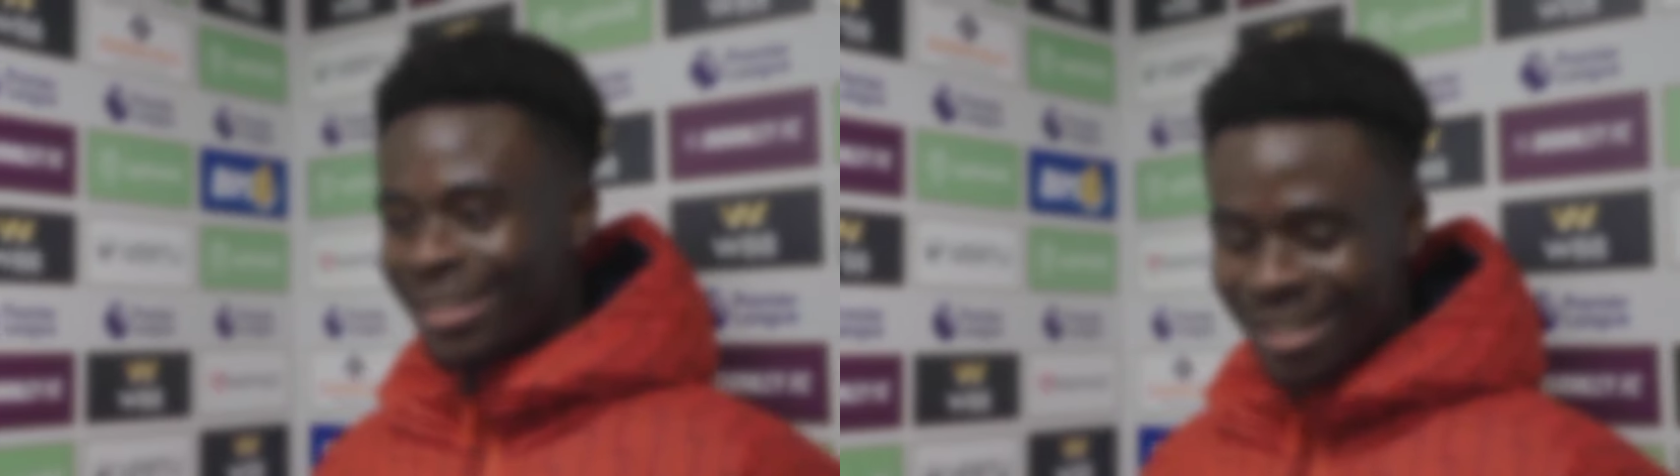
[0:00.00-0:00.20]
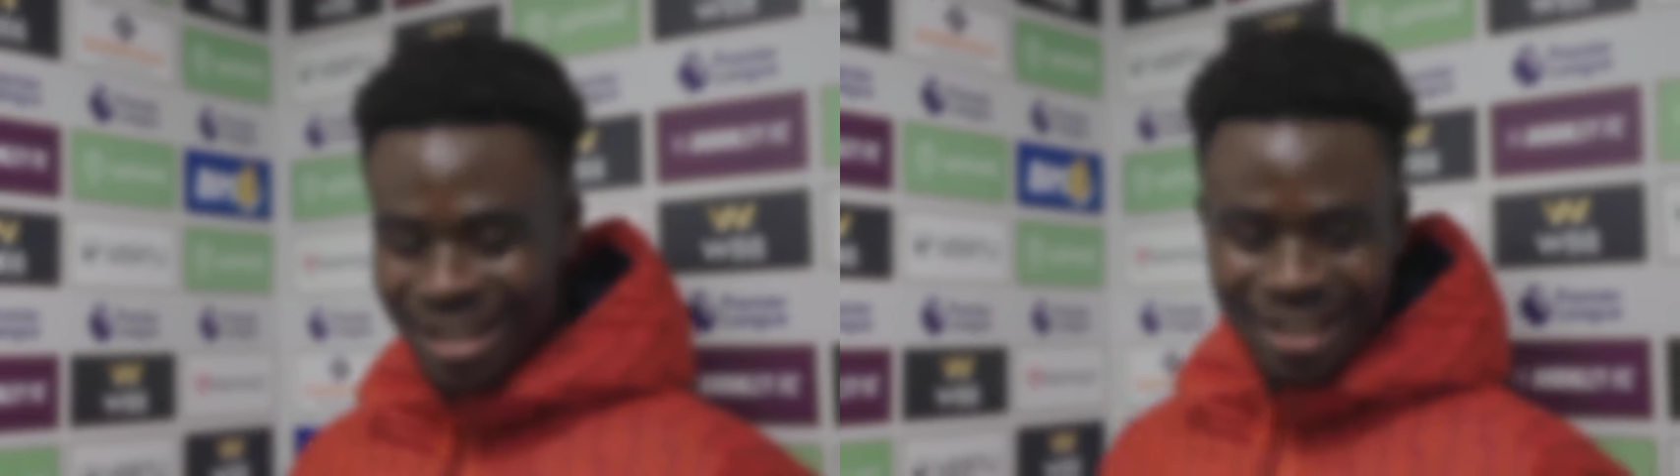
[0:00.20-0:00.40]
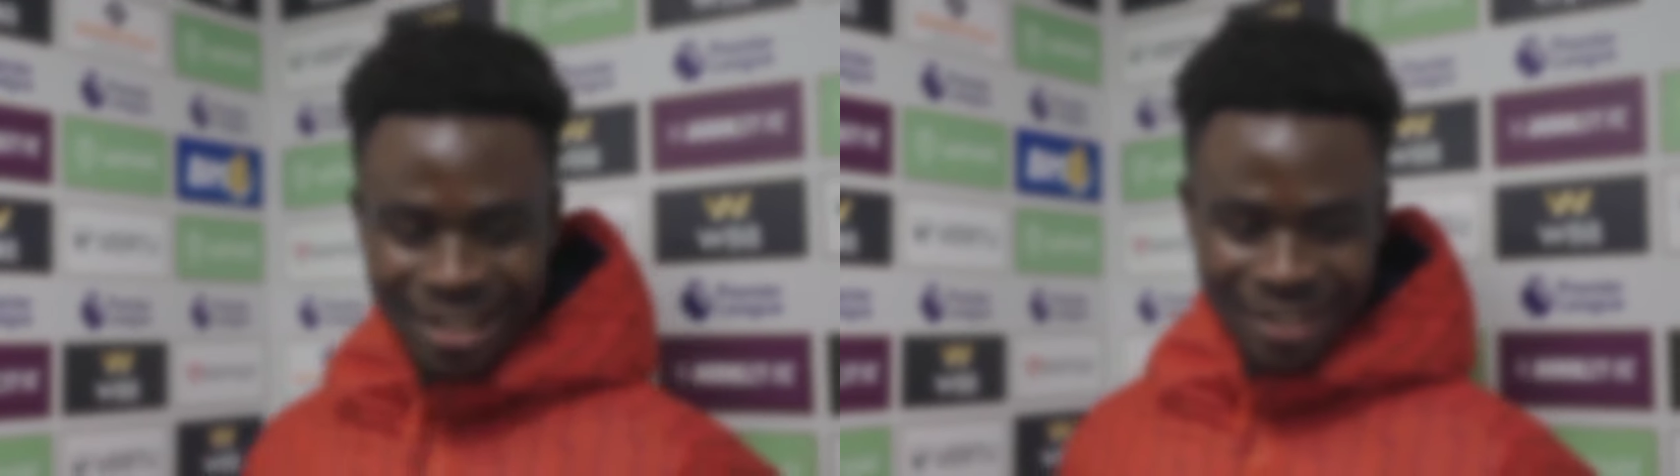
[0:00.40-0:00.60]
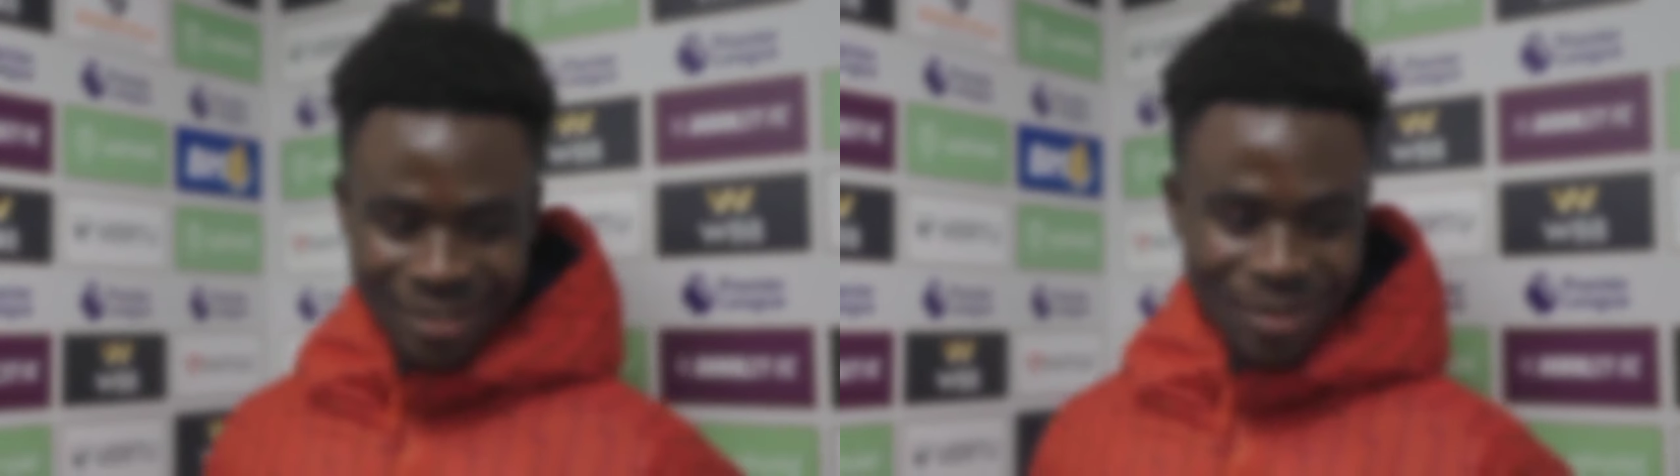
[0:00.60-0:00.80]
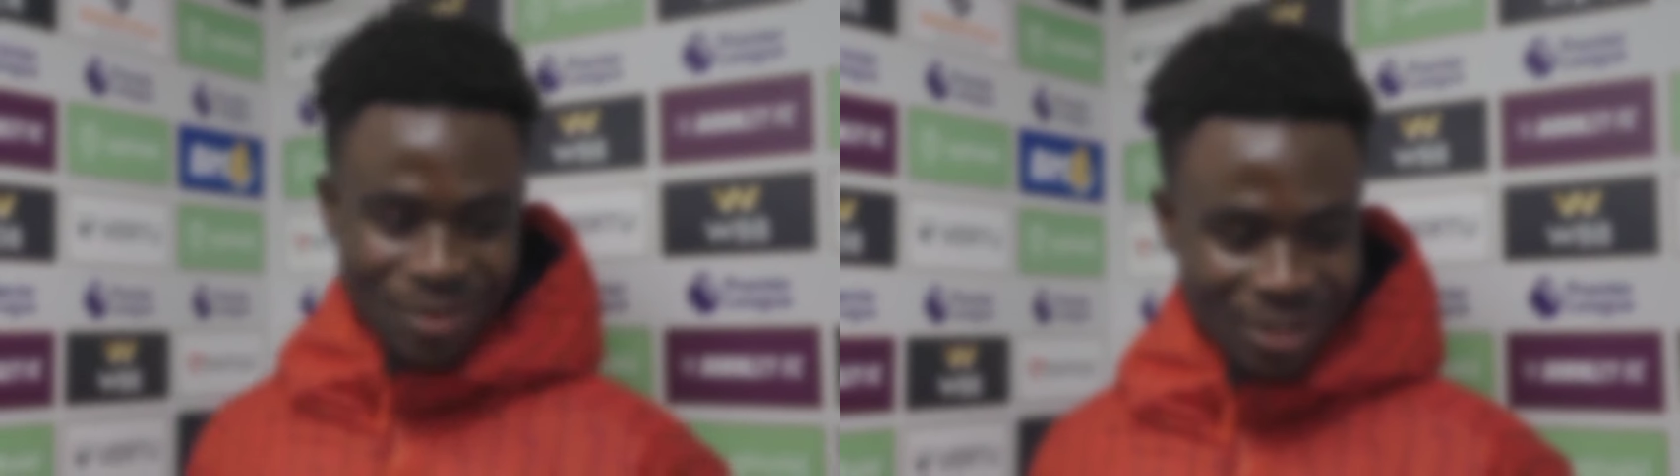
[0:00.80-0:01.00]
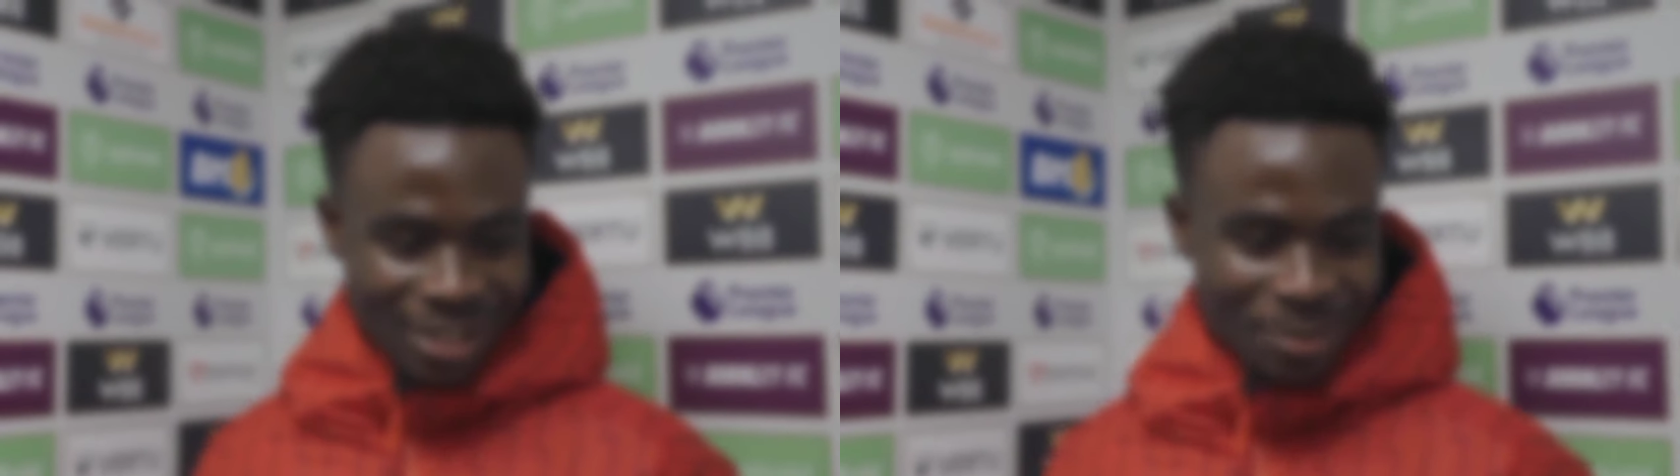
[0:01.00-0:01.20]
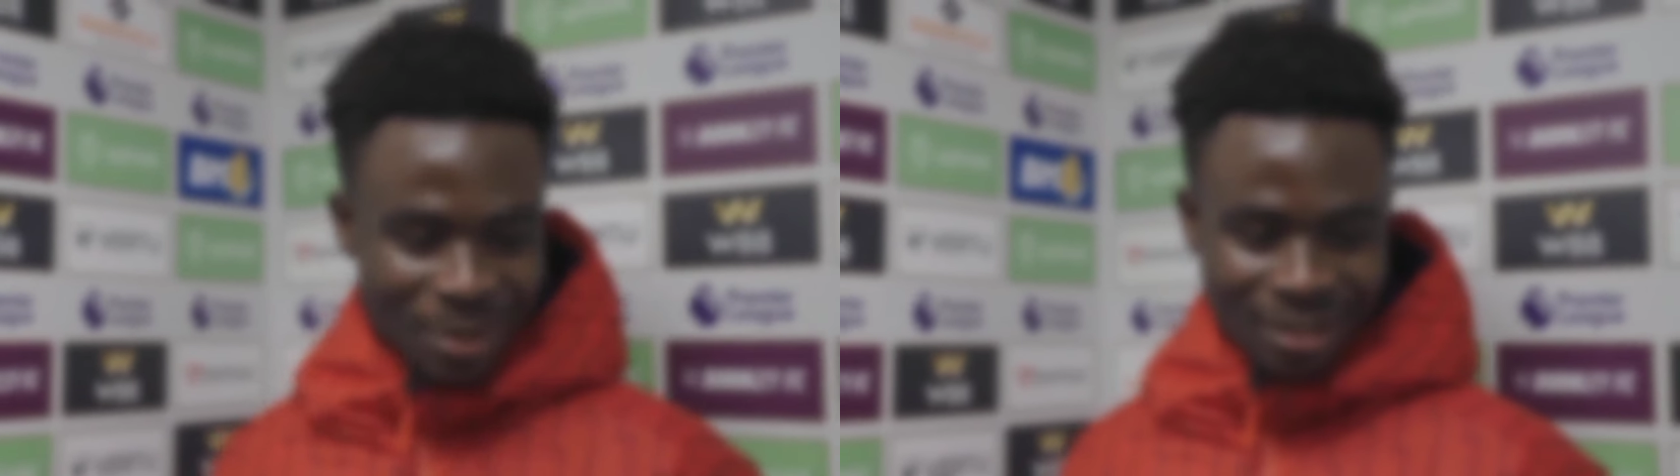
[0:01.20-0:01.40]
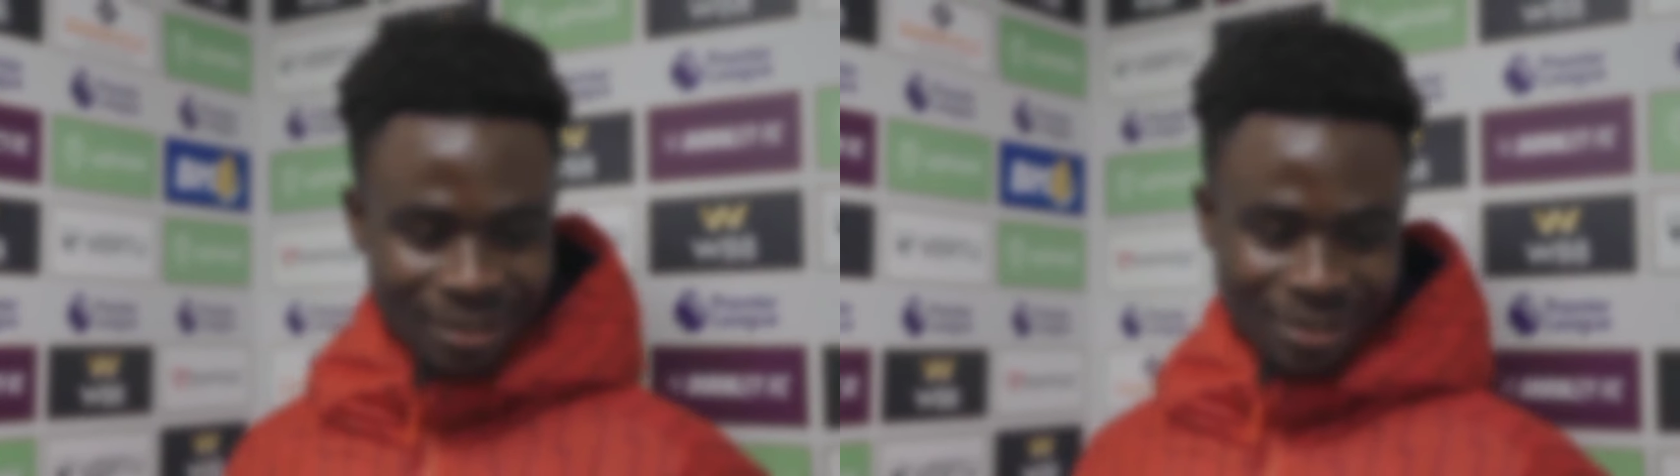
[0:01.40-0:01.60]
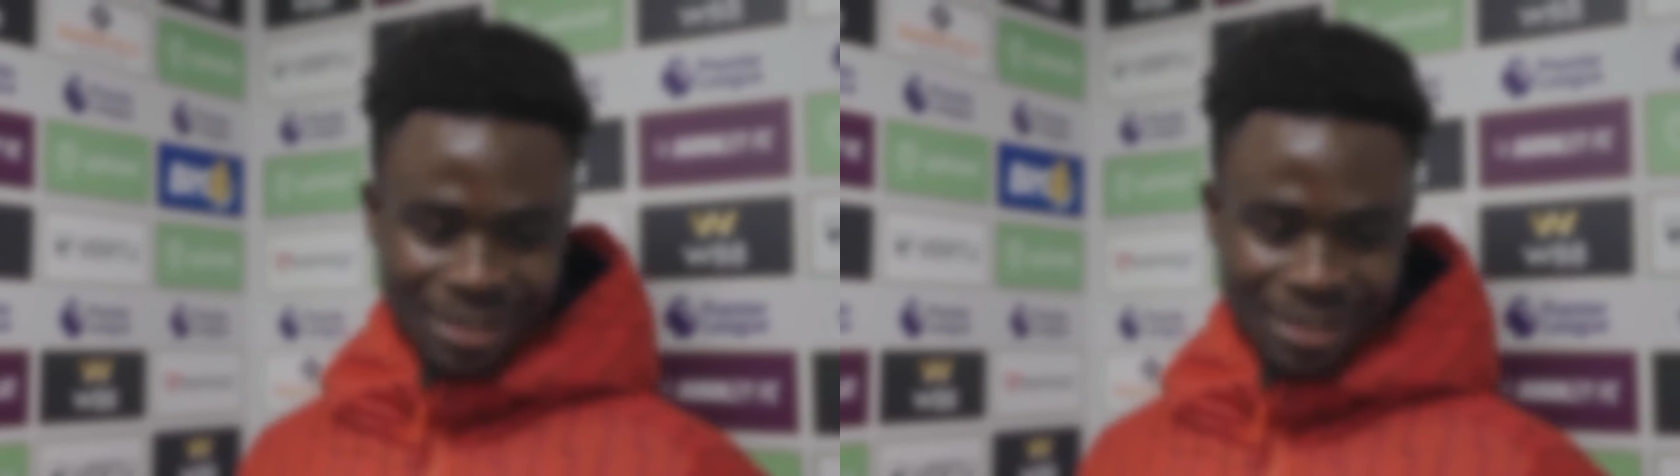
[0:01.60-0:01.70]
Yeah. If you see me,